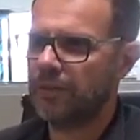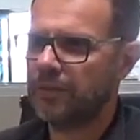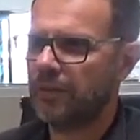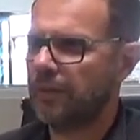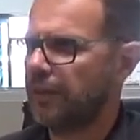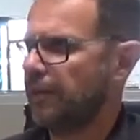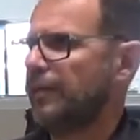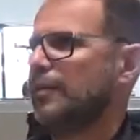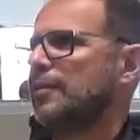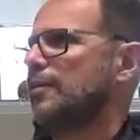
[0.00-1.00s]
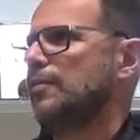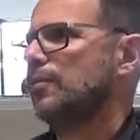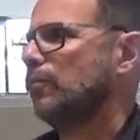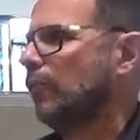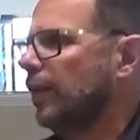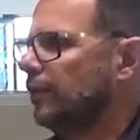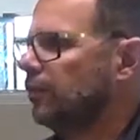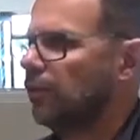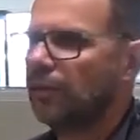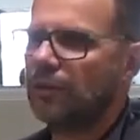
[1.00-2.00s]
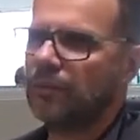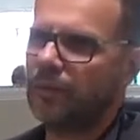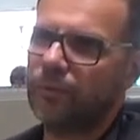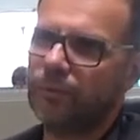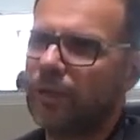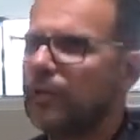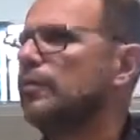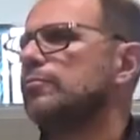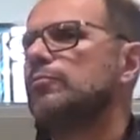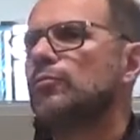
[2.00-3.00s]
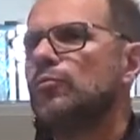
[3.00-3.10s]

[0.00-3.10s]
I say like when I told him that we weren't